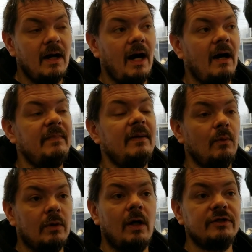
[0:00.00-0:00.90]
Uh, people
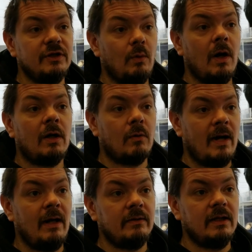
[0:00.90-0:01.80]
would also walk
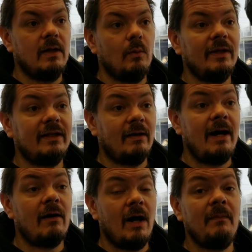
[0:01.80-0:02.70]
around with their
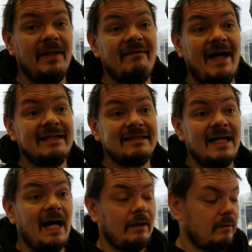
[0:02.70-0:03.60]
hair up in that
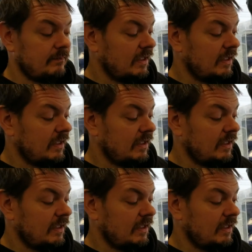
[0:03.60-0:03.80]
style.